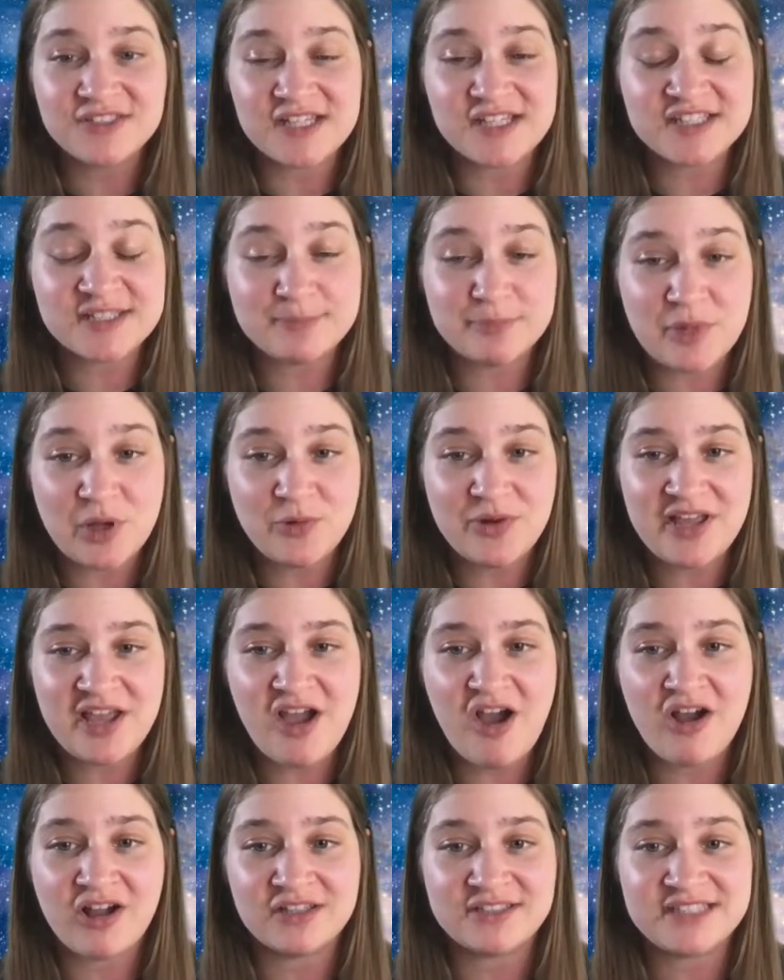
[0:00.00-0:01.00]
exploding
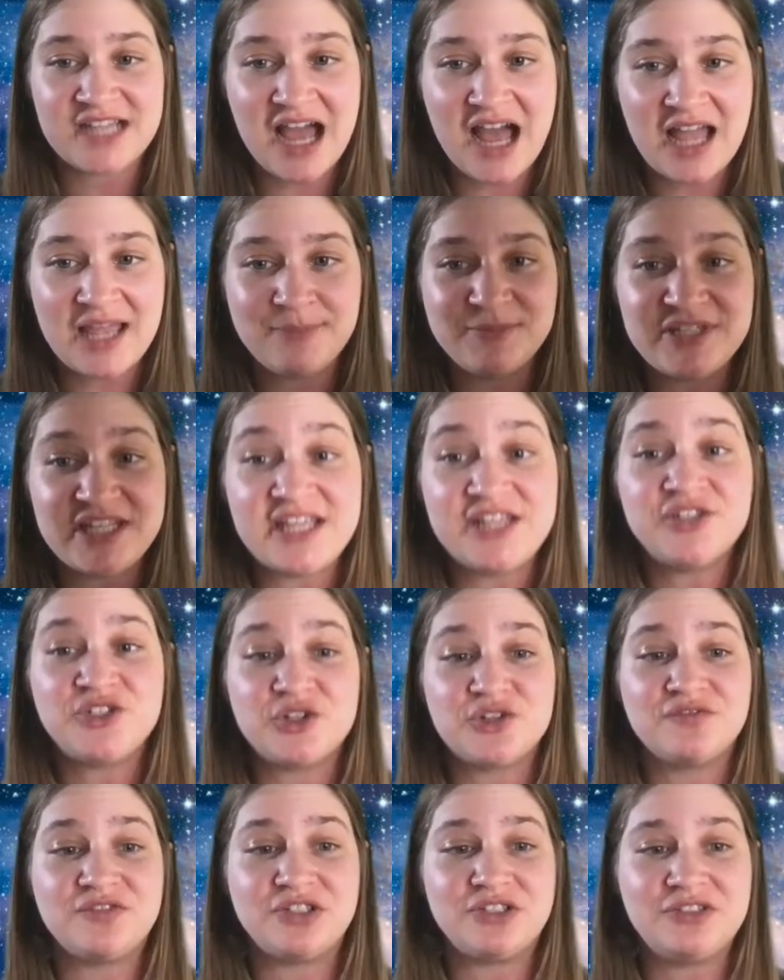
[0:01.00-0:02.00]
on timed
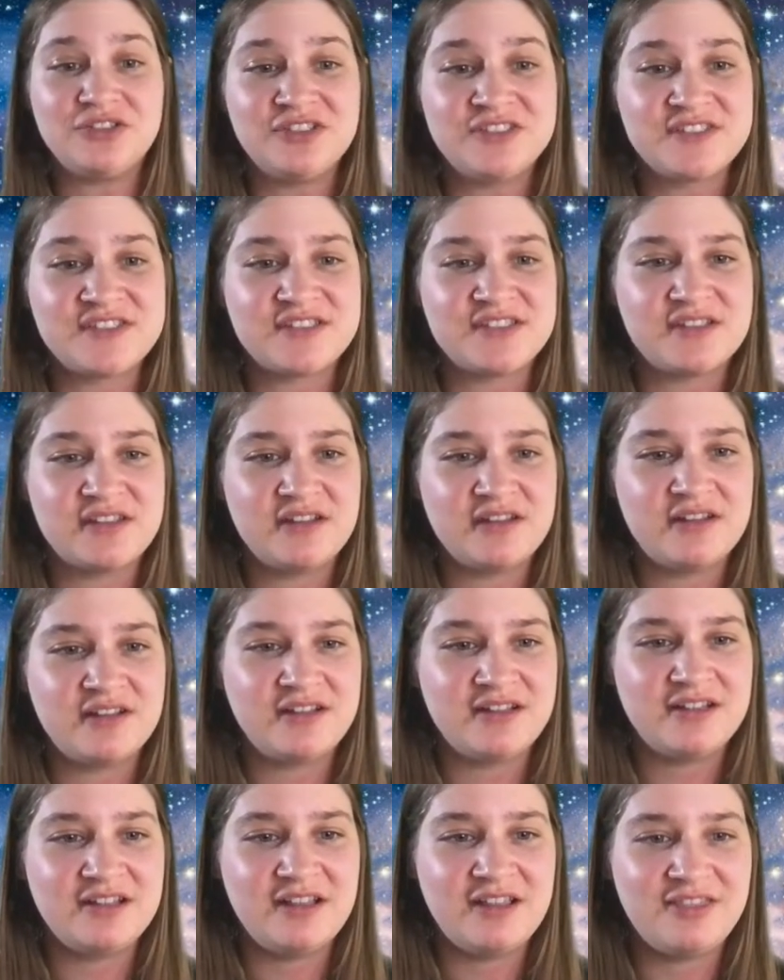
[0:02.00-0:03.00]
intervals?
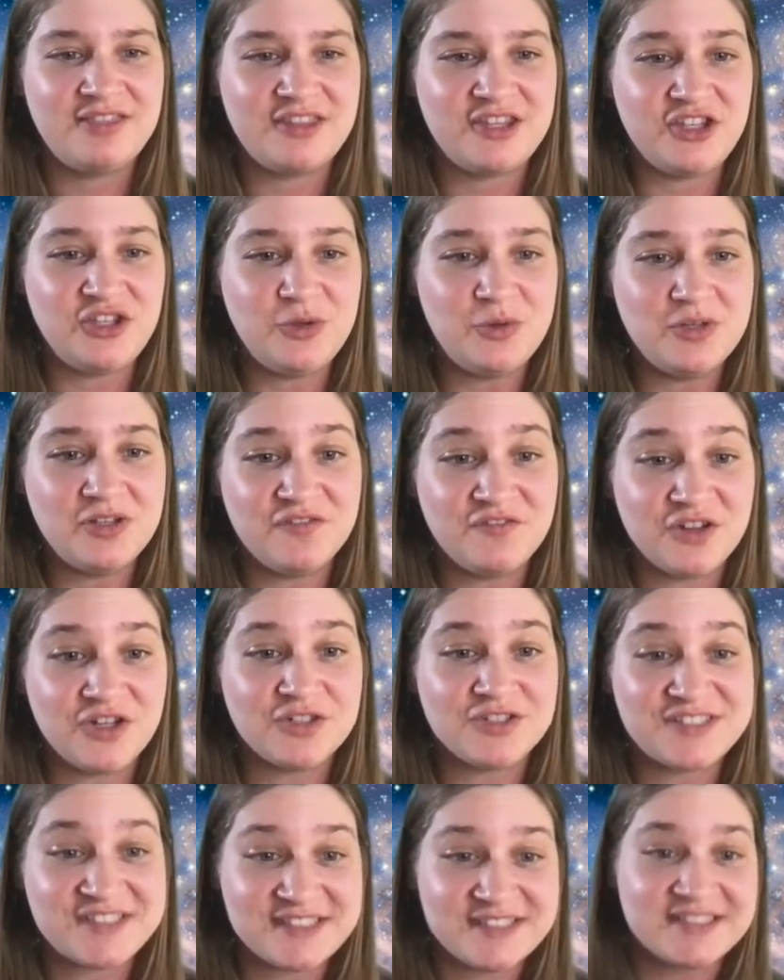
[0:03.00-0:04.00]
The
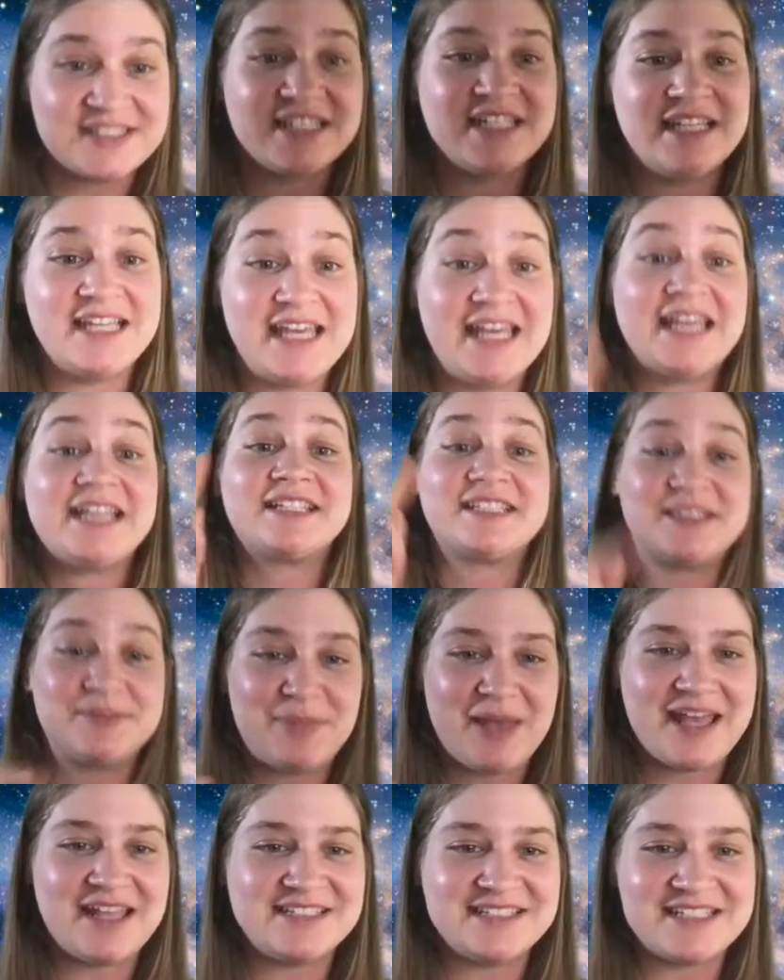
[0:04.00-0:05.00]
universe
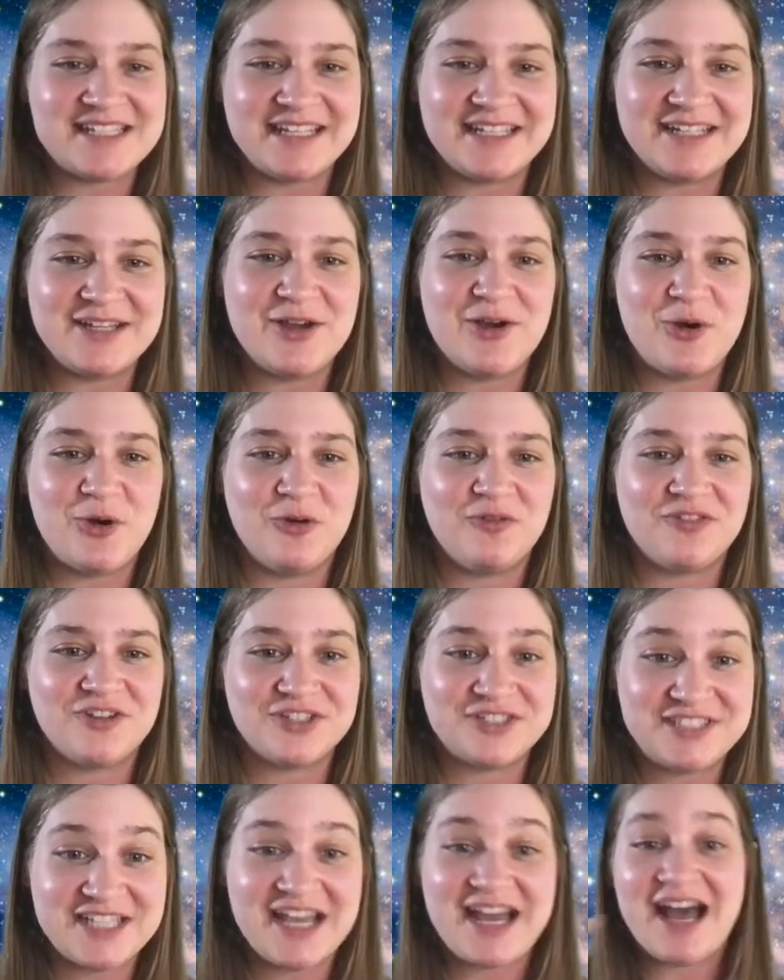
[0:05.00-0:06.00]
expanding over
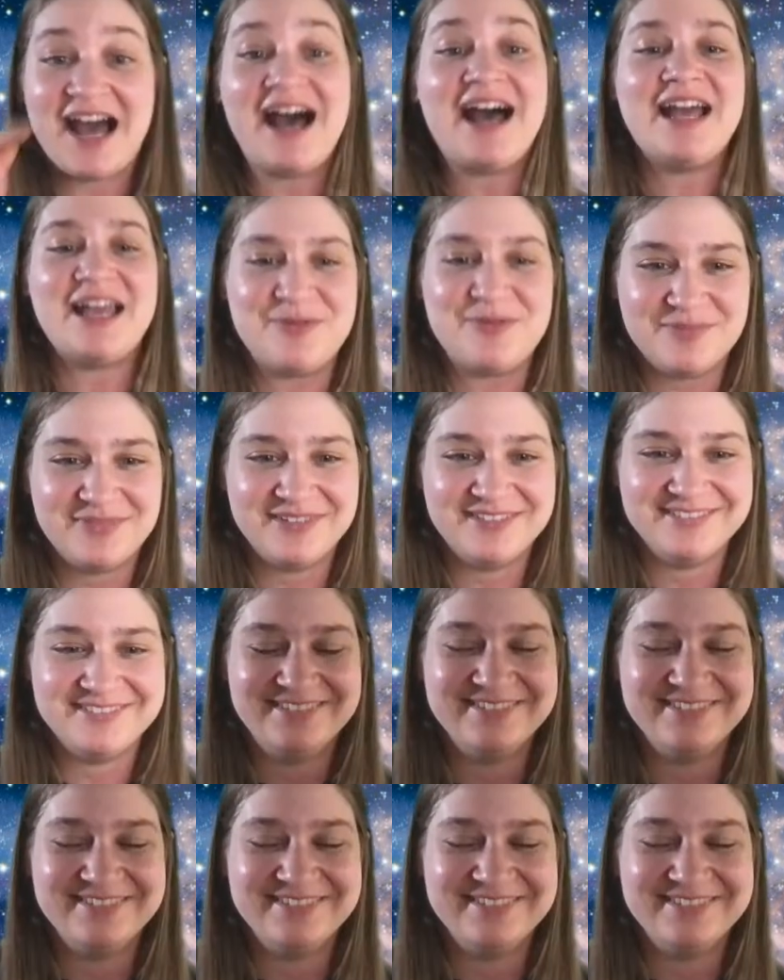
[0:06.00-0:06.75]
time?